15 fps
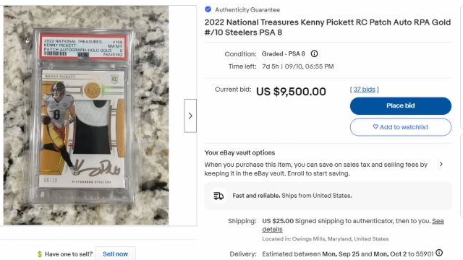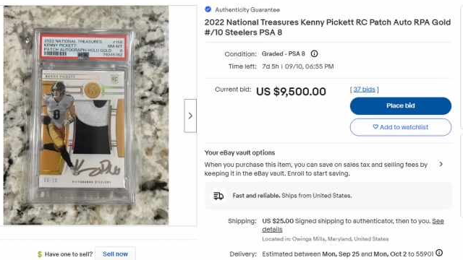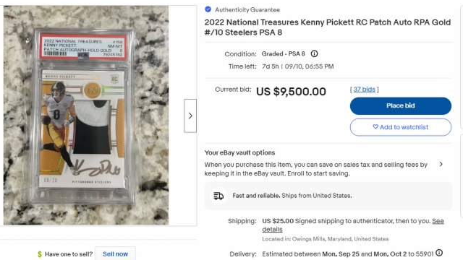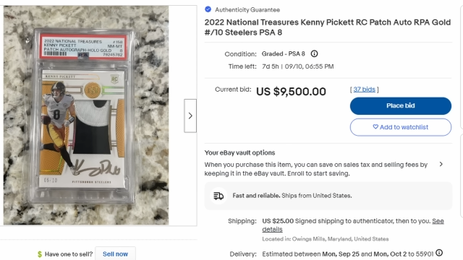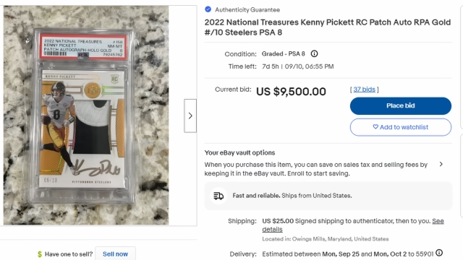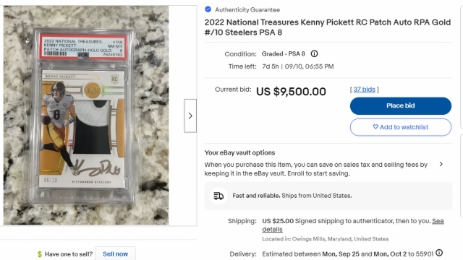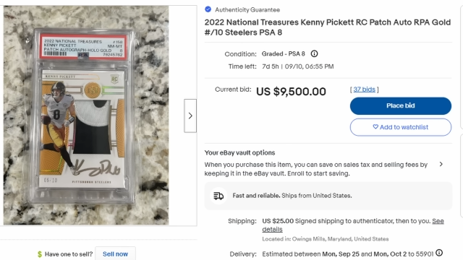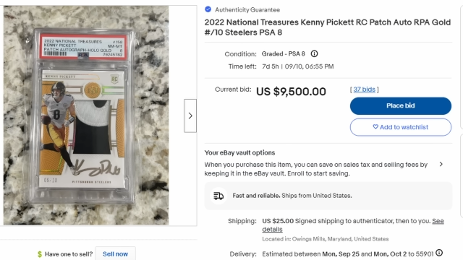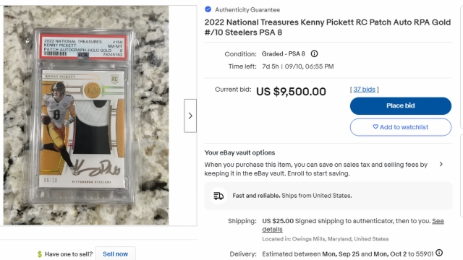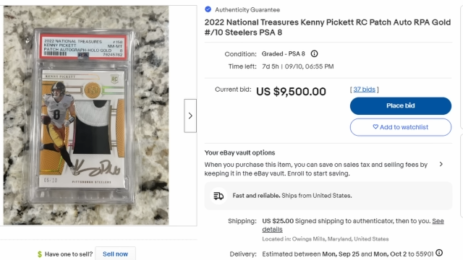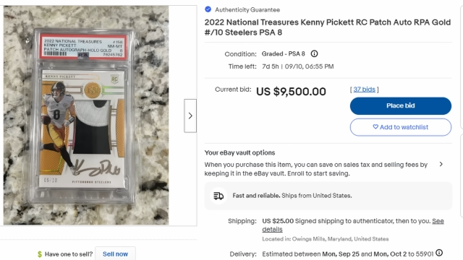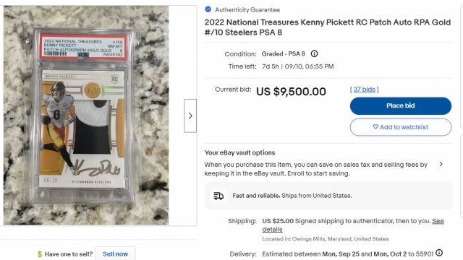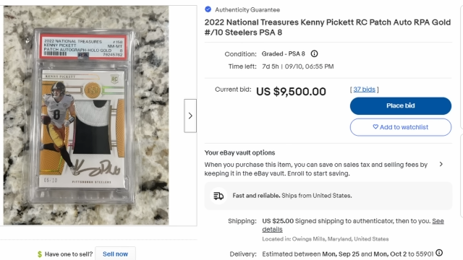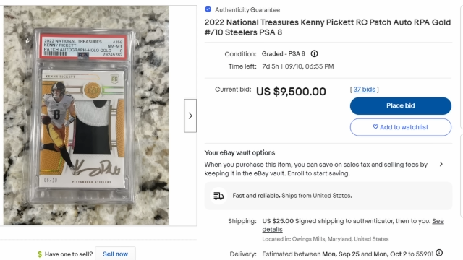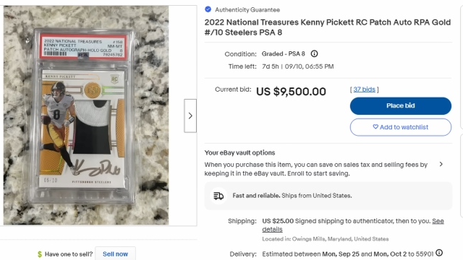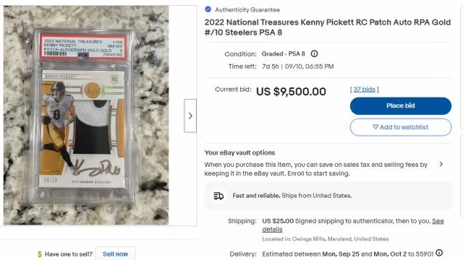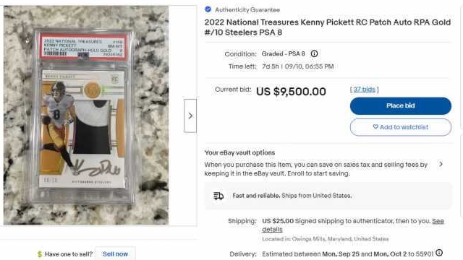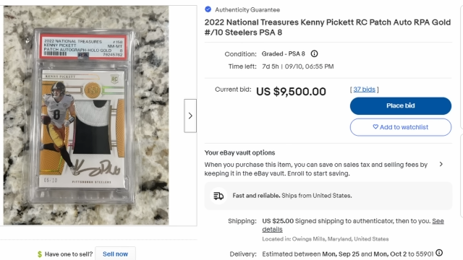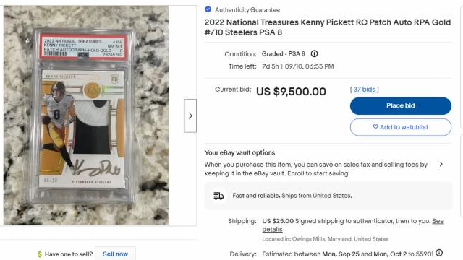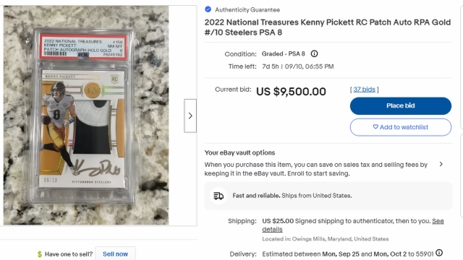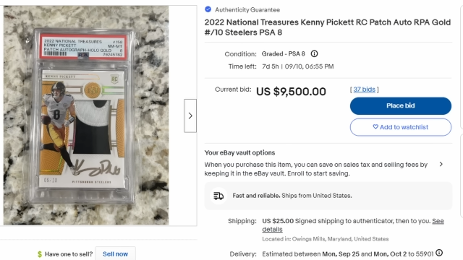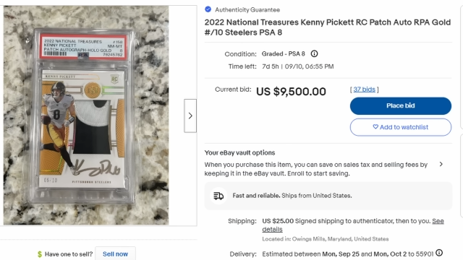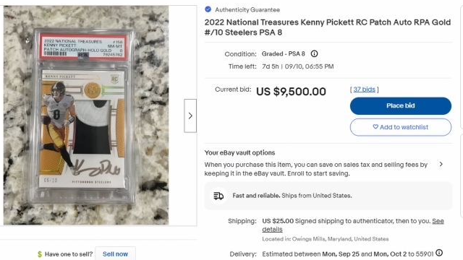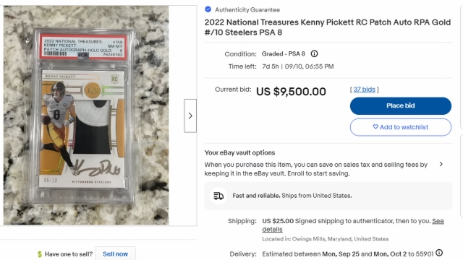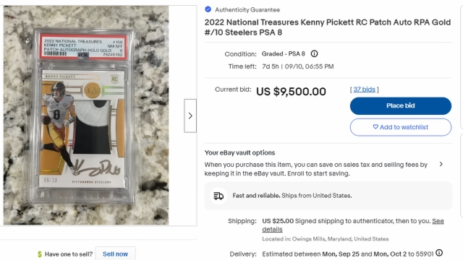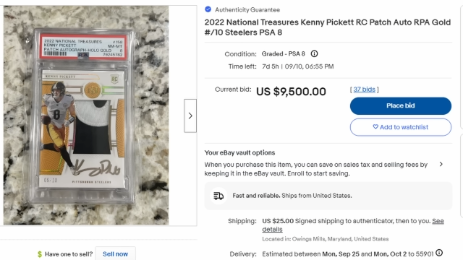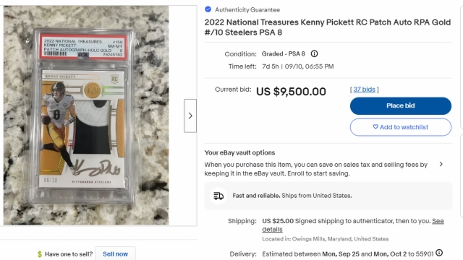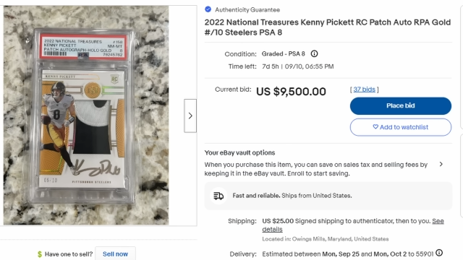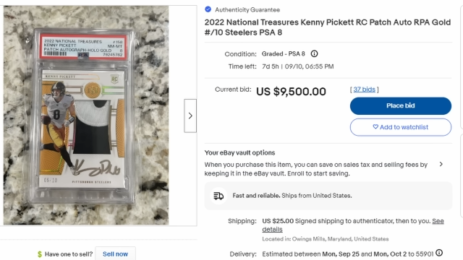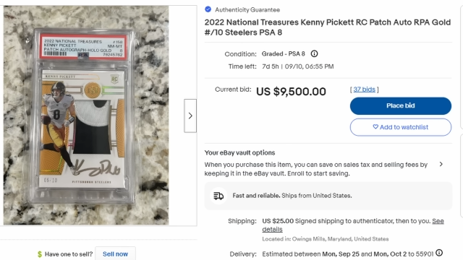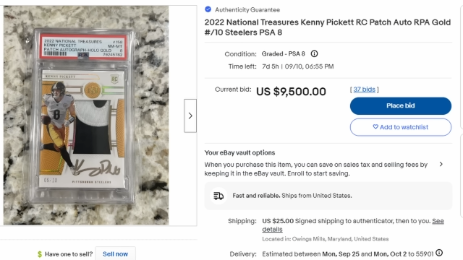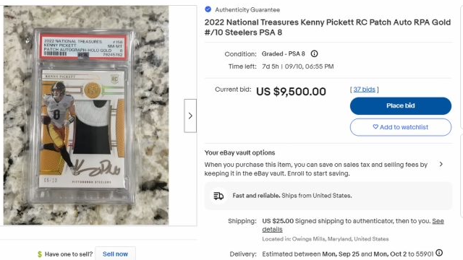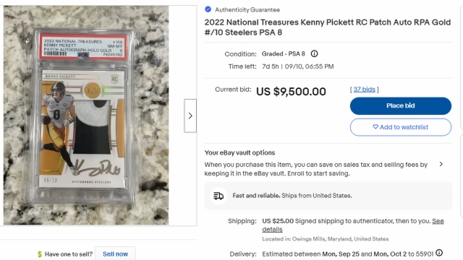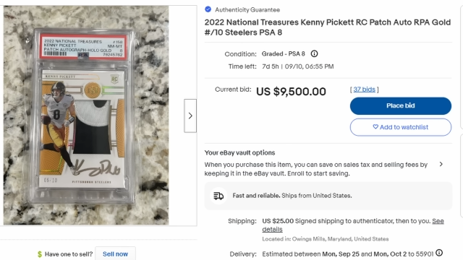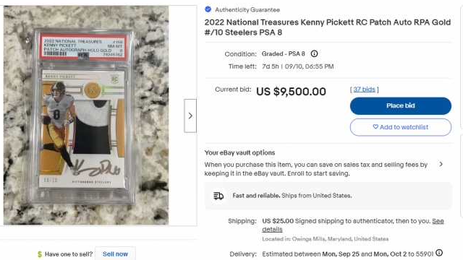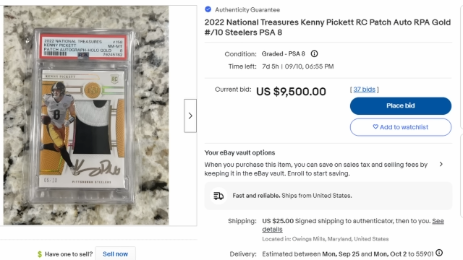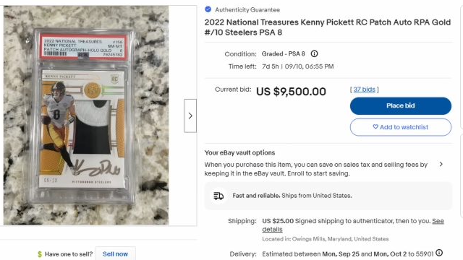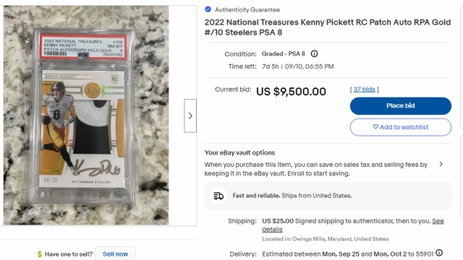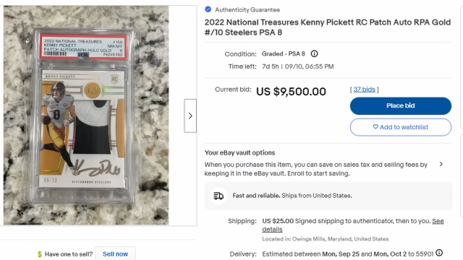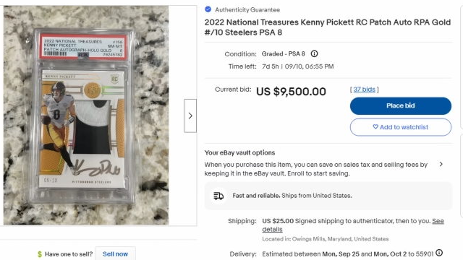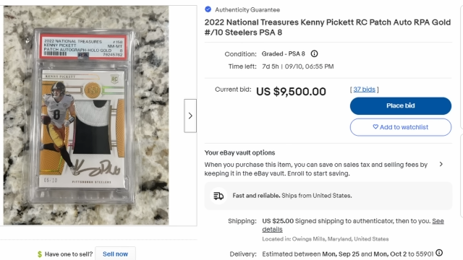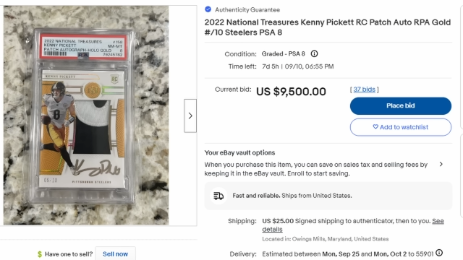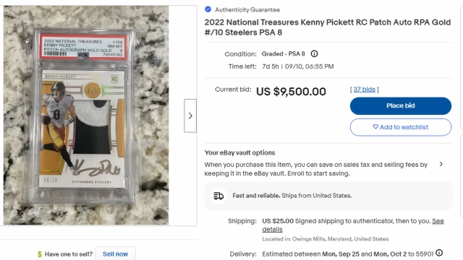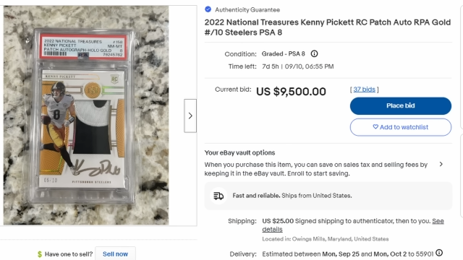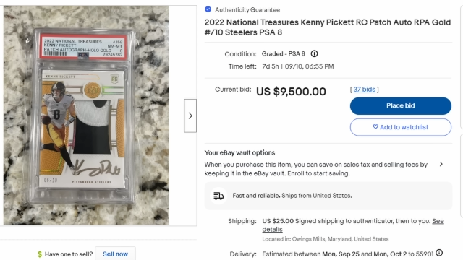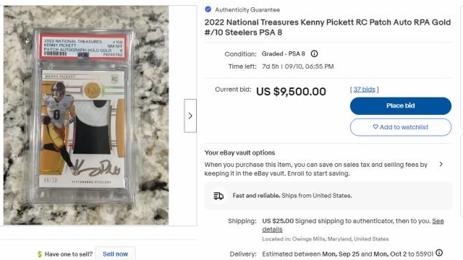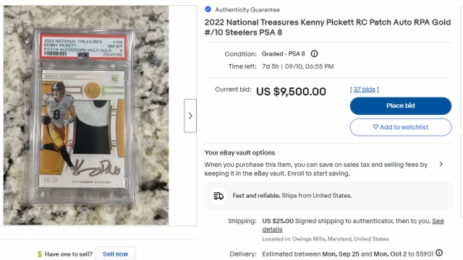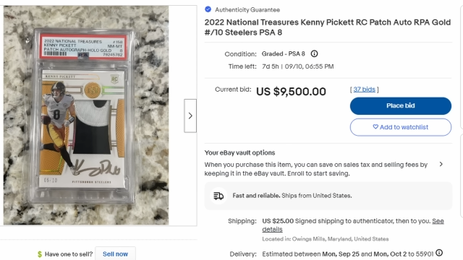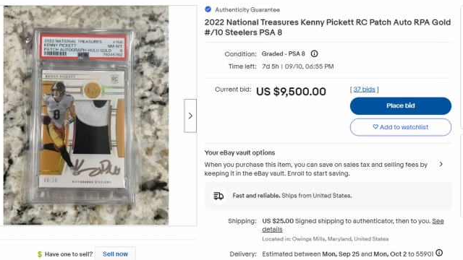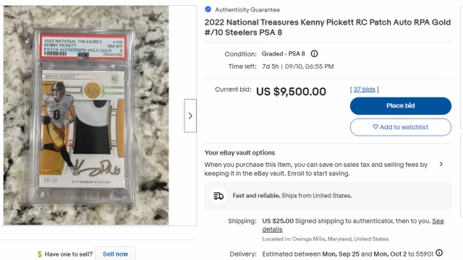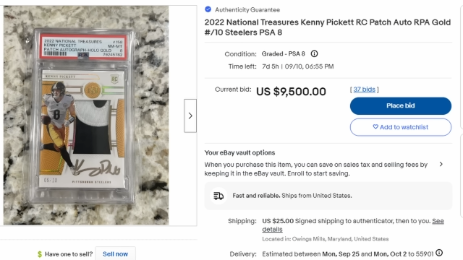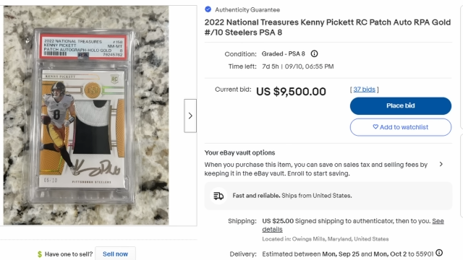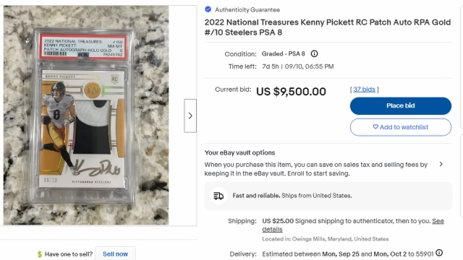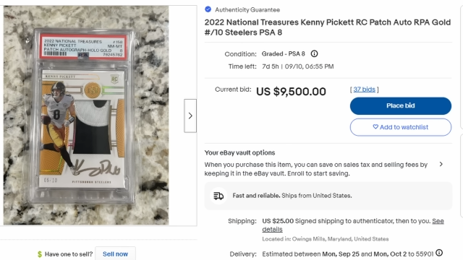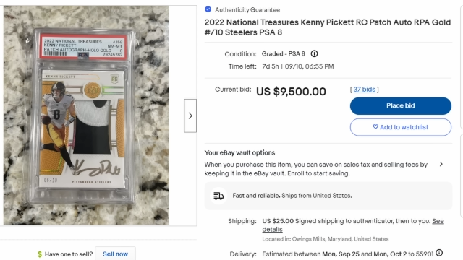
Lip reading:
(no speaker visible)